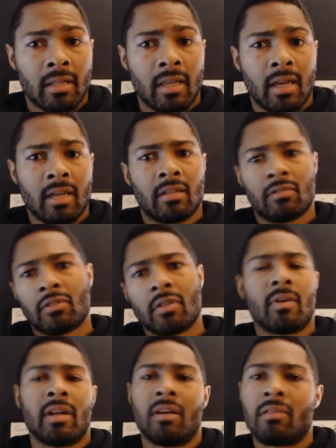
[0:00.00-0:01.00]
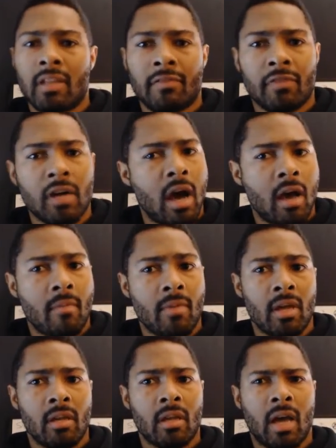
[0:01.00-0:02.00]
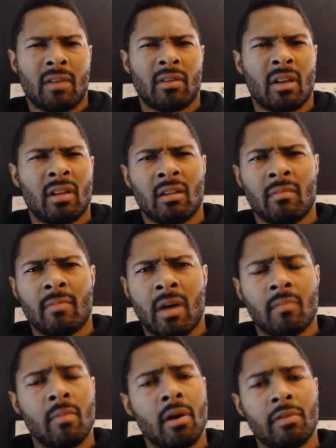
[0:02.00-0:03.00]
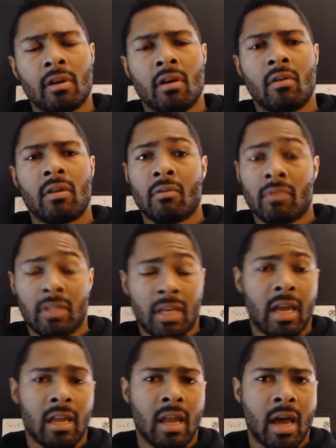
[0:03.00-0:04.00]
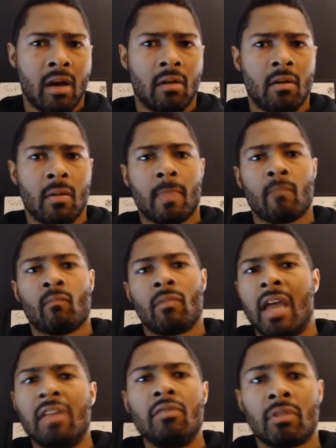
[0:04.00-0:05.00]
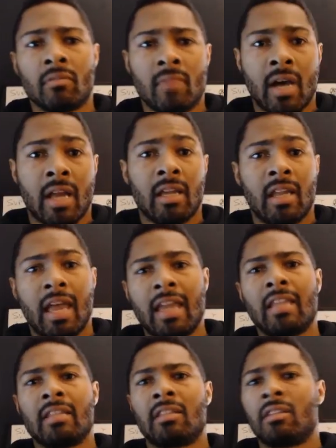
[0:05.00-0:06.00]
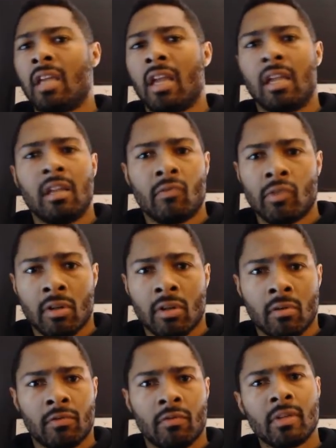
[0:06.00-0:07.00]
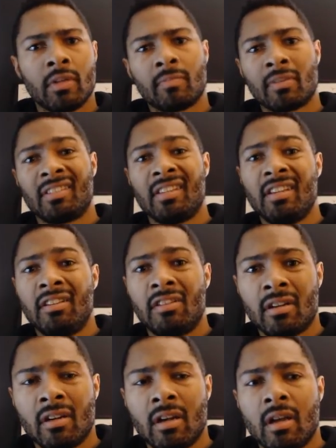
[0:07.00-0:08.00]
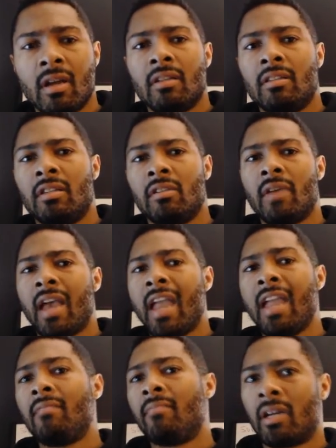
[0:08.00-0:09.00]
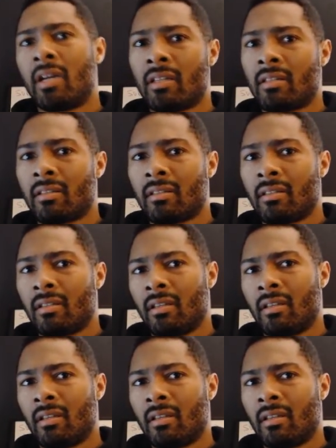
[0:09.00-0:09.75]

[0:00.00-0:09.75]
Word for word: side of things, there's someone else left a comment about a month ago, and they were saying how they knew somebody and they didn't see any results from this procedure till 8 months